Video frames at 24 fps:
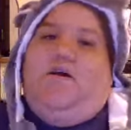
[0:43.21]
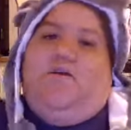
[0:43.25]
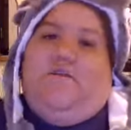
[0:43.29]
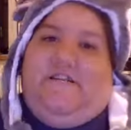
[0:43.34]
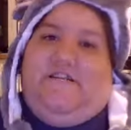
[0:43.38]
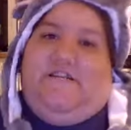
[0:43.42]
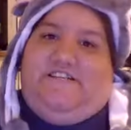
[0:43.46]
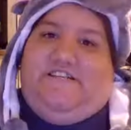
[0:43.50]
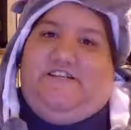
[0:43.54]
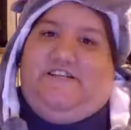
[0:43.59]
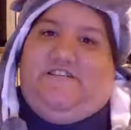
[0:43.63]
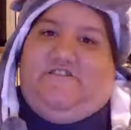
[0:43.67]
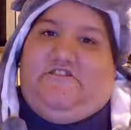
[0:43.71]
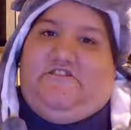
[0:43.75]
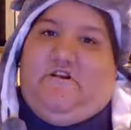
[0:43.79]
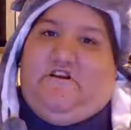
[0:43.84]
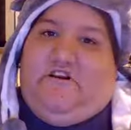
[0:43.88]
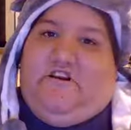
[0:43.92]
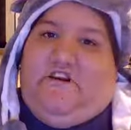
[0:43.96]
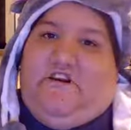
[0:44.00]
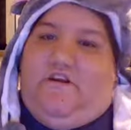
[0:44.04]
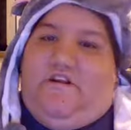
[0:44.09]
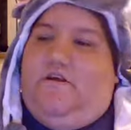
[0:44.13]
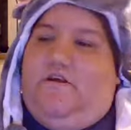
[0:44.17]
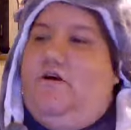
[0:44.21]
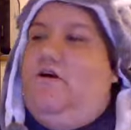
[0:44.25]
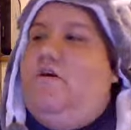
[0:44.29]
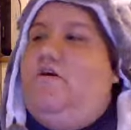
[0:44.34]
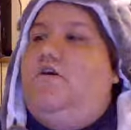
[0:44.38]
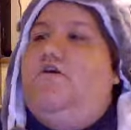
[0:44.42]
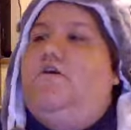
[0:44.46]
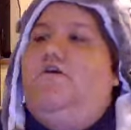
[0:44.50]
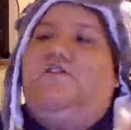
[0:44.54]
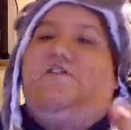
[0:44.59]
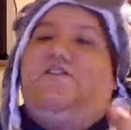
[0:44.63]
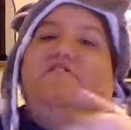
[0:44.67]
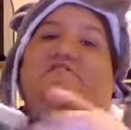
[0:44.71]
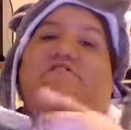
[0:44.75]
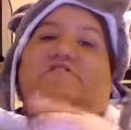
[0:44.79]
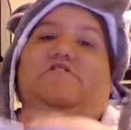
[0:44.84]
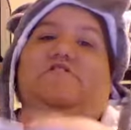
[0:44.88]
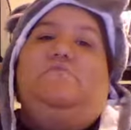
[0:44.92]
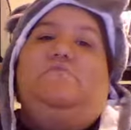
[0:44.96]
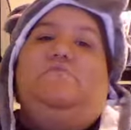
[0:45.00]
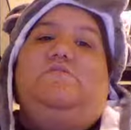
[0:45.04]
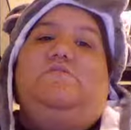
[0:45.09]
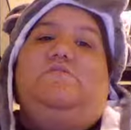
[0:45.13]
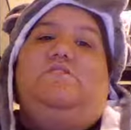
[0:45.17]
let's get started. The
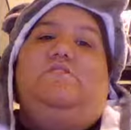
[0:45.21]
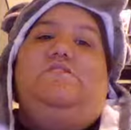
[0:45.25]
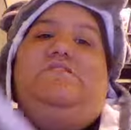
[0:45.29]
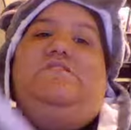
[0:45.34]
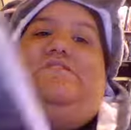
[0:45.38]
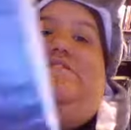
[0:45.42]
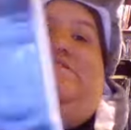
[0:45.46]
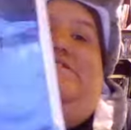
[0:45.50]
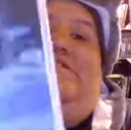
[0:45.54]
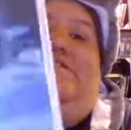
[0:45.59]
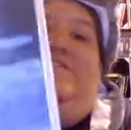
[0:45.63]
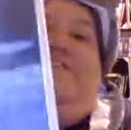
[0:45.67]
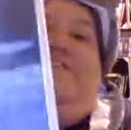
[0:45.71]
first one is the